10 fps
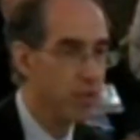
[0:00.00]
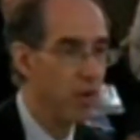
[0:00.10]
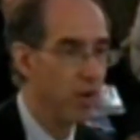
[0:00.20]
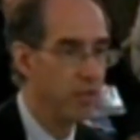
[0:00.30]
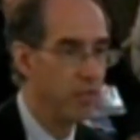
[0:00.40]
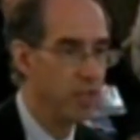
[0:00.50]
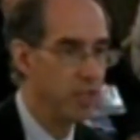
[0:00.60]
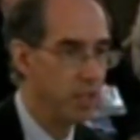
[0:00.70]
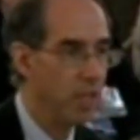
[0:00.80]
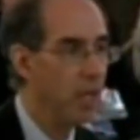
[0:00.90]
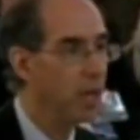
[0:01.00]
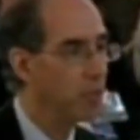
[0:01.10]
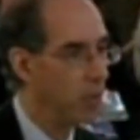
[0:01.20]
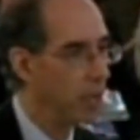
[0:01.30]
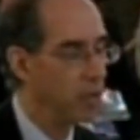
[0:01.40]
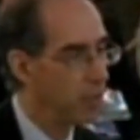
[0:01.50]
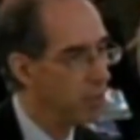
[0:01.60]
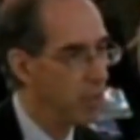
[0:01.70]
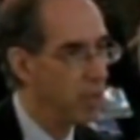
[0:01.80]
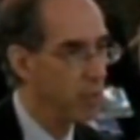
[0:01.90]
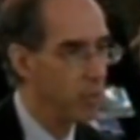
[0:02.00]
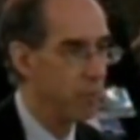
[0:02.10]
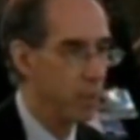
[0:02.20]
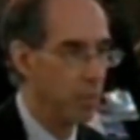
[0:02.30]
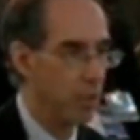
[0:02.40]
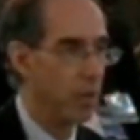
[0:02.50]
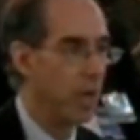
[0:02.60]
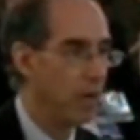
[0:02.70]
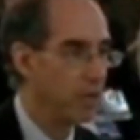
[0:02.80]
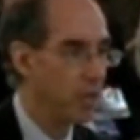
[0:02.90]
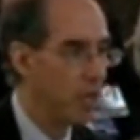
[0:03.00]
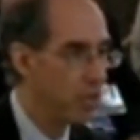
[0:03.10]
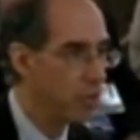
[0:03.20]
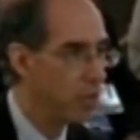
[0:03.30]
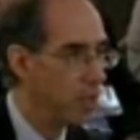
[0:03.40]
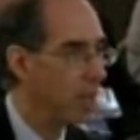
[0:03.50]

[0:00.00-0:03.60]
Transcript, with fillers: of our division regularly meet with people around the country,